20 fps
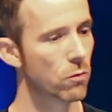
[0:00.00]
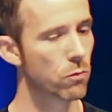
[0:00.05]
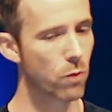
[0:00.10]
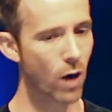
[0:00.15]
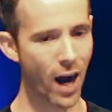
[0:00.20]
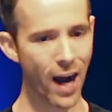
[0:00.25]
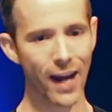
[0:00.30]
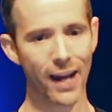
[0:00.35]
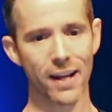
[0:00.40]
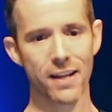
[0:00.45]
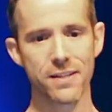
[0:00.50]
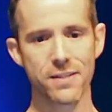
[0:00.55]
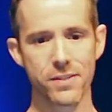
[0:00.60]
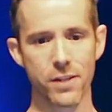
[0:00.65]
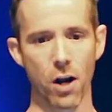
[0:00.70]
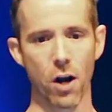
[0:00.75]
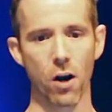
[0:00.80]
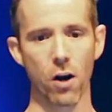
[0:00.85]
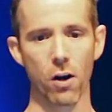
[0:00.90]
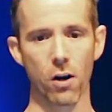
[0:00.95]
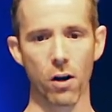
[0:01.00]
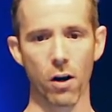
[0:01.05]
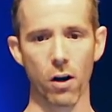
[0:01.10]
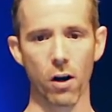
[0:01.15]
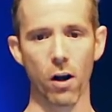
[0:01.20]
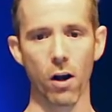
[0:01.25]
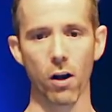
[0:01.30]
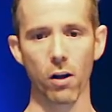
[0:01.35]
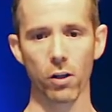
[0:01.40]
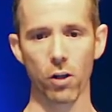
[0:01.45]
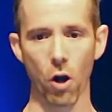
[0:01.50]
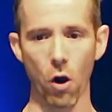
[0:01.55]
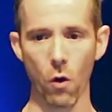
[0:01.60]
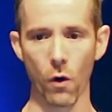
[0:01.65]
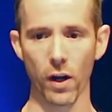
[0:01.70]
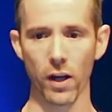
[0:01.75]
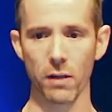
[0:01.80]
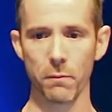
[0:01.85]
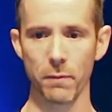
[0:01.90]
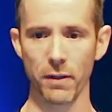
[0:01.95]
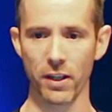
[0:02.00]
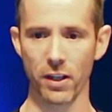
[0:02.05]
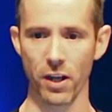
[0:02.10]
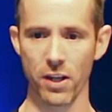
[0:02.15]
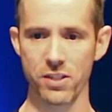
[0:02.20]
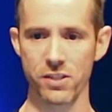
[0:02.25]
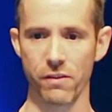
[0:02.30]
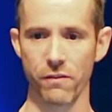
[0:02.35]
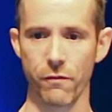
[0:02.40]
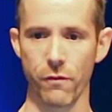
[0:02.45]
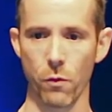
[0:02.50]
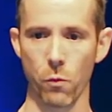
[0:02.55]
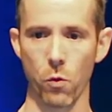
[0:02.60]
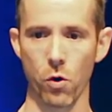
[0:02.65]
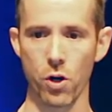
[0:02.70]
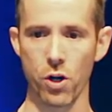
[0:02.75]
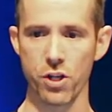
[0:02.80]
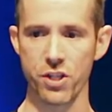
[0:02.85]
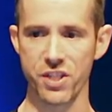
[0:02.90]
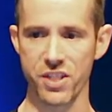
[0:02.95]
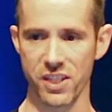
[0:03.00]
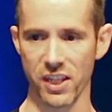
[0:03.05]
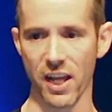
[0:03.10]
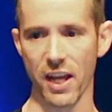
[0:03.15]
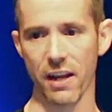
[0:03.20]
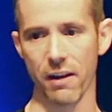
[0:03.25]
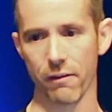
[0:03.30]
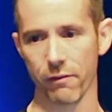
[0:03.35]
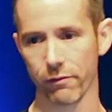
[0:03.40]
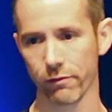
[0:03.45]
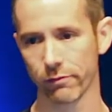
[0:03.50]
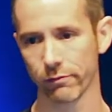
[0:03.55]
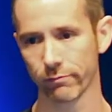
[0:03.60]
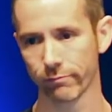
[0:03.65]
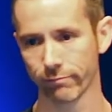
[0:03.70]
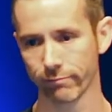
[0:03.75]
Riots are going because of the word slave.